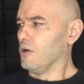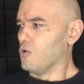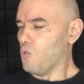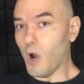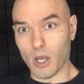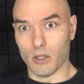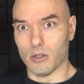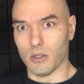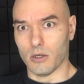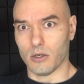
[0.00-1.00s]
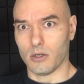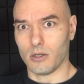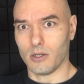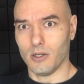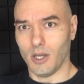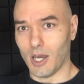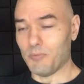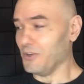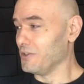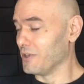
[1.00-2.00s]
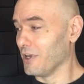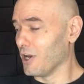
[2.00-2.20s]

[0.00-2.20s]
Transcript: Well, I've been